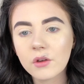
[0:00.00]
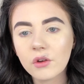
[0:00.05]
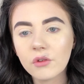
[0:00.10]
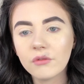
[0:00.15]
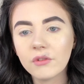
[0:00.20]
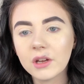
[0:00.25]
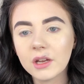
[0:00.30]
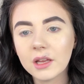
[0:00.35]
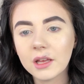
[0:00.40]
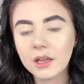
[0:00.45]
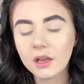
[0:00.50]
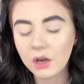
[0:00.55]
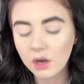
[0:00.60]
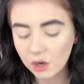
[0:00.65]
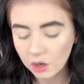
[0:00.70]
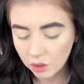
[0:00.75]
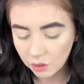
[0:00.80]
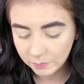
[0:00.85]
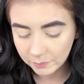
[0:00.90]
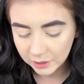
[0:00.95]
really,
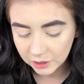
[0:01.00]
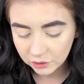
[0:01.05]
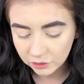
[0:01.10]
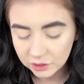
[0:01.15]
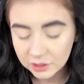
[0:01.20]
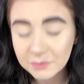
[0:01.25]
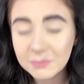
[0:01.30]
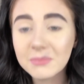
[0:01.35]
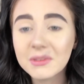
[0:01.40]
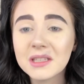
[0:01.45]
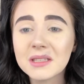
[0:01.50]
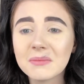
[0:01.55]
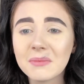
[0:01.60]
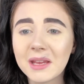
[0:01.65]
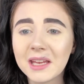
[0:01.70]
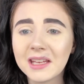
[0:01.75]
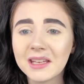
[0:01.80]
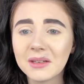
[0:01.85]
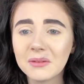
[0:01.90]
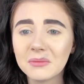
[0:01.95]
oh my goodness, it's
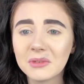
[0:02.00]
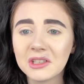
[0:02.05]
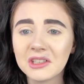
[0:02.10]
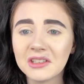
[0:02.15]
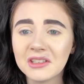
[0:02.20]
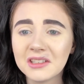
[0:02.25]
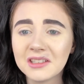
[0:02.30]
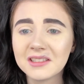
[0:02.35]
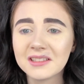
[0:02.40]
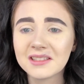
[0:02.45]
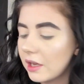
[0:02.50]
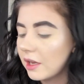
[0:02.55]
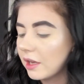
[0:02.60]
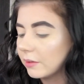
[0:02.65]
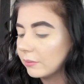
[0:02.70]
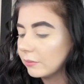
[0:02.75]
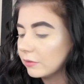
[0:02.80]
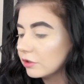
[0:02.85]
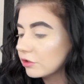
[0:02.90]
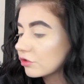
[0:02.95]
making it worse.
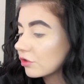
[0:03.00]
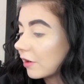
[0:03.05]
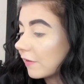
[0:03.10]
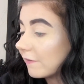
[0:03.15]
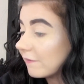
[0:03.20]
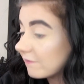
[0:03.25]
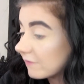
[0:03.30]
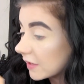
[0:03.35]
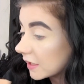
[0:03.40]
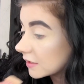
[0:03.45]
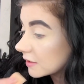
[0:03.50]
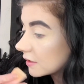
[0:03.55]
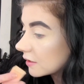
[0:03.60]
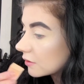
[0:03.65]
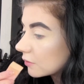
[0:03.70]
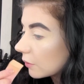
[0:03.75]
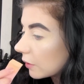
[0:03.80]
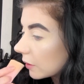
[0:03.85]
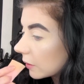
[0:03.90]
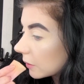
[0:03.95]
I'm going to try and fix
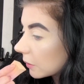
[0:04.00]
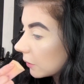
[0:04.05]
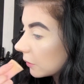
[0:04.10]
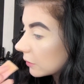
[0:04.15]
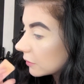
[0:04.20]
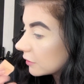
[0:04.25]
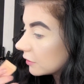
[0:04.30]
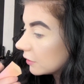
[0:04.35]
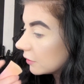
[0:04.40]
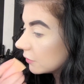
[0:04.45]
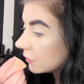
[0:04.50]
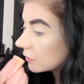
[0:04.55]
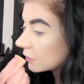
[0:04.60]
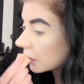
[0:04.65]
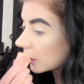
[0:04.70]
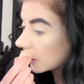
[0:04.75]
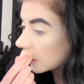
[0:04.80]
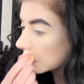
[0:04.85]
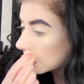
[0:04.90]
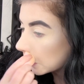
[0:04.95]
this while I talk to you.
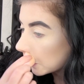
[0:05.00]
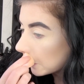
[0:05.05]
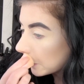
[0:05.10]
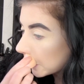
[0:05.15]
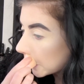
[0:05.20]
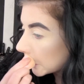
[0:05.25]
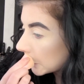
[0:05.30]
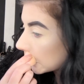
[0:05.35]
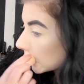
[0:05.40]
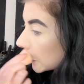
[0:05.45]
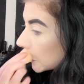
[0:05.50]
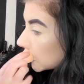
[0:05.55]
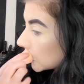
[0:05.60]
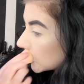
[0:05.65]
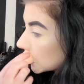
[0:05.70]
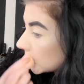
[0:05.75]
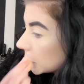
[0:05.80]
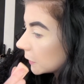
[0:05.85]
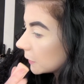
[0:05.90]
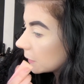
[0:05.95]
I cannot believe it, I
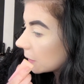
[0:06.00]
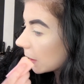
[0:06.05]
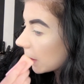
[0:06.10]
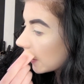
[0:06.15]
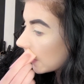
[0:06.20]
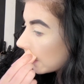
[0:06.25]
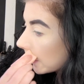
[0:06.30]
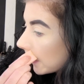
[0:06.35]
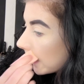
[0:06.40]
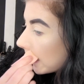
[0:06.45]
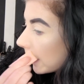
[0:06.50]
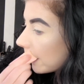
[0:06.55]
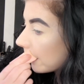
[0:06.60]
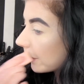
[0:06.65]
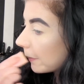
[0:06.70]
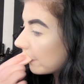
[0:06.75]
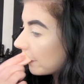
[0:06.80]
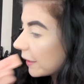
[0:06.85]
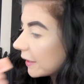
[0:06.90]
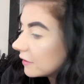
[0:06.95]
just did that.
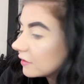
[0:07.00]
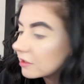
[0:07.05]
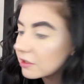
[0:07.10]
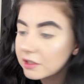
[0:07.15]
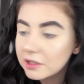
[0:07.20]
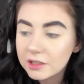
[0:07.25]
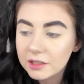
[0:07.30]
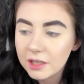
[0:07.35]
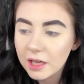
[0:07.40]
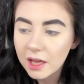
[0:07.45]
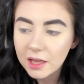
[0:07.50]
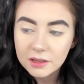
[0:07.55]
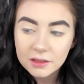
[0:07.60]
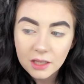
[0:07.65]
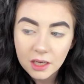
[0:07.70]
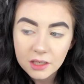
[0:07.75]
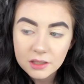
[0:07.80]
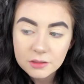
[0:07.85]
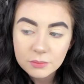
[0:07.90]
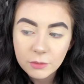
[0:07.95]
Basically, yeah,
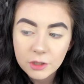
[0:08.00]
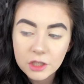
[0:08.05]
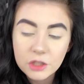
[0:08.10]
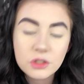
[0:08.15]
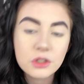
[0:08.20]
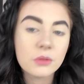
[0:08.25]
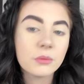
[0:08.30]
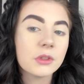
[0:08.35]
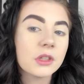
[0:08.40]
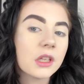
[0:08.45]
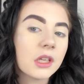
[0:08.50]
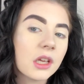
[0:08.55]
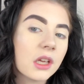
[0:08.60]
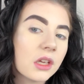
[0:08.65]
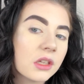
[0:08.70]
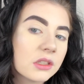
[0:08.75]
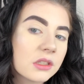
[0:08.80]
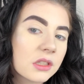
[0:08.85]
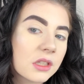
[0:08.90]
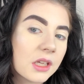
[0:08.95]
that is my issue with it.
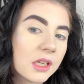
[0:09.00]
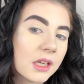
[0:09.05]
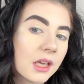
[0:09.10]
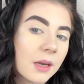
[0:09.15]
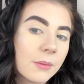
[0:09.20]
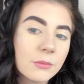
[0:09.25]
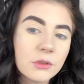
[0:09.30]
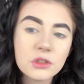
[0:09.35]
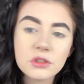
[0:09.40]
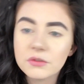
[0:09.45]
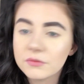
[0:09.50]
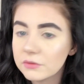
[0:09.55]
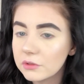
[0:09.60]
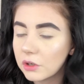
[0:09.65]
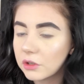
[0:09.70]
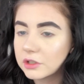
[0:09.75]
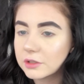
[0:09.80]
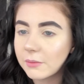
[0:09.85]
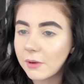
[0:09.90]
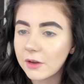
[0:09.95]
See, I must have
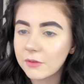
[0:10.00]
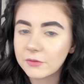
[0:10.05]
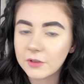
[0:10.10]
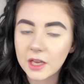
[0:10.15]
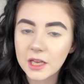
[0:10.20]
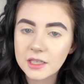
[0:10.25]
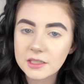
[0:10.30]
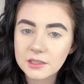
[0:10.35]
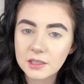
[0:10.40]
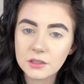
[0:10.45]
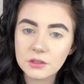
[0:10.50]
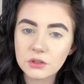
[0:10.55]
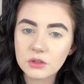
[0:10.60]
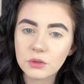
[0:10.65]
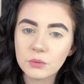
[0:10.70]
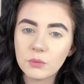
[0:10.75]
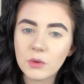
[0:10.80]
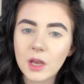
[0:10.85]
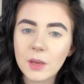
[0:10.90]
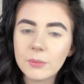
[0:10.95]
knocked my face in
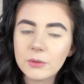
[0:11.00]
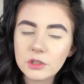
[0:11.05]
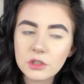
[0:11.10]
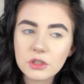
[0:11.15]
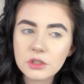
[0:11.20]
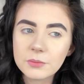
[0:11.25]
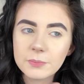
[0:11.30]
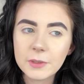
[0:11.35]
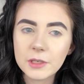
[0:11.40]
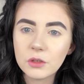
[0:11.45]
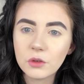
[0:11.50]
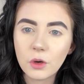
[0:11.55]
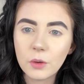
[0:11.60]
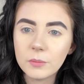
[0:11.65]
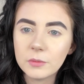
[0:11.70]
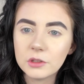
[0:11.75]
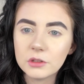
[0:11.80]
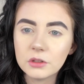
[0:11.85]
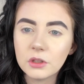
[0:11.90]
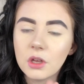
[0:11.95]
some way, but it's just been
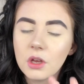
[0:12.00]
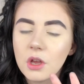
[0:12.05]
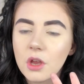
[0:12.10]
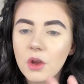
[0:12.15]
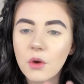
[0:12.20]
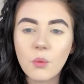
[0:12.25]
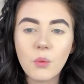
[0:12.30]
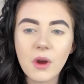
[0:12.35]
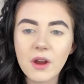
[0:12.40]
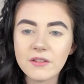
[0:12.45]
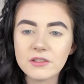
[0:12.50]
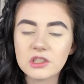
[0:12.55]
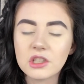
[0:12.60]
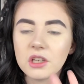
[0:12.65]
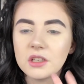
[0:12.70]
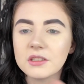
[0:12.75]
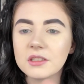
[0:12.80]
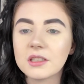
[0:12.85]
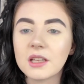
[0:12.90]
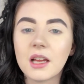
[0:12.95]
normal where it's
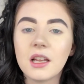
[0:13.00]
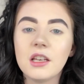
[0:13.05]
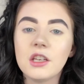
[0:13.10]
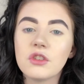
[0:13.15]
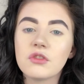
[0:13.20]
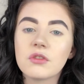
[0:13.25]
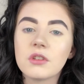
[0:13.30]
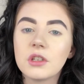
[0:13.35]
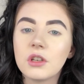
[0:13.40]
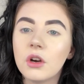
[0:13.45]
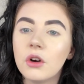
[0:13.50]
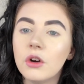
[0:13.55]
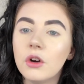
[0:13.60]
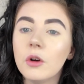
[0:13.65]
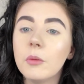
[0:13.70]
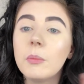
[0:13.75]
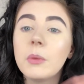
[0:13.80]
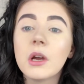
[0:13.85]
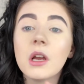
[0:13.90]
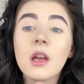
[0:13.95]
had. I literally got
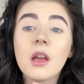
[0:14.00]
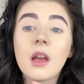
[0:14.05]
up,